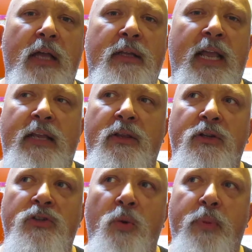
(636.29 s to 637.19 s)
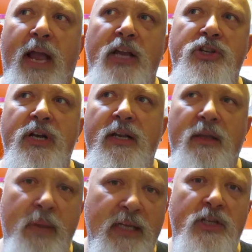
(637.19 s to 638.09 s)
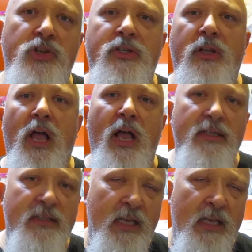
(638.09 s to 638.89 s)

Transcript: like there's no passion and the message is lost.